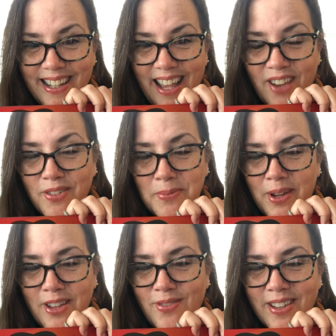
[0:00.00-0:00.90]

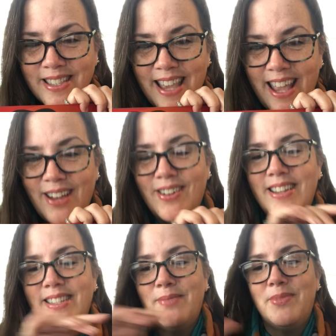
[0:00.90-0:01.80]
Everybody feels angry
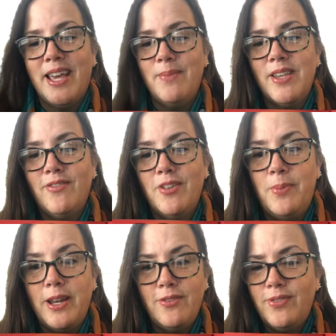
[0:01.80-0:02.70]
sometimes.
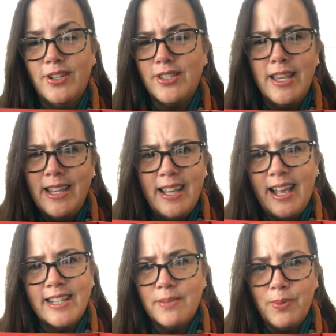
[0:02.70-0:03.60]
Everybody feels
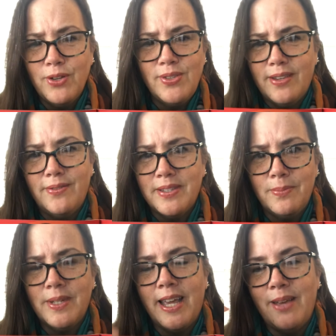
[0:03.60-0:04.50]
explosive
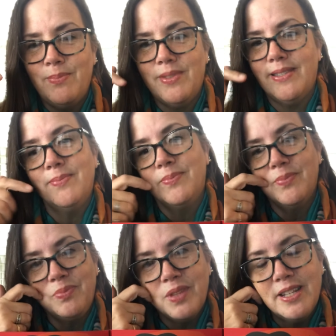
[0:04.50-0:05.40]
sometimes.
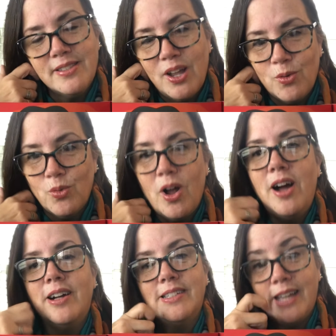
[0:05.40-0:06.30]
It's not
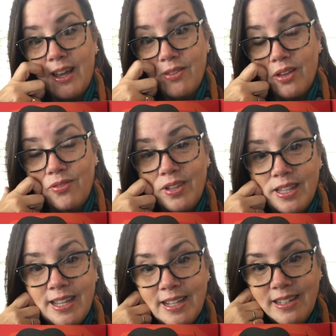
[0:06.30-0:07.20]
wrong to have that
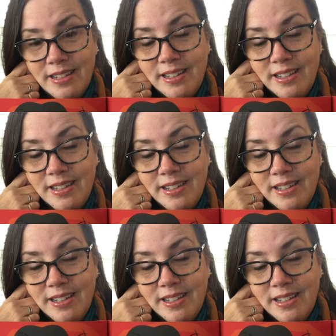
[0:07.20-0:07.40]
feeling.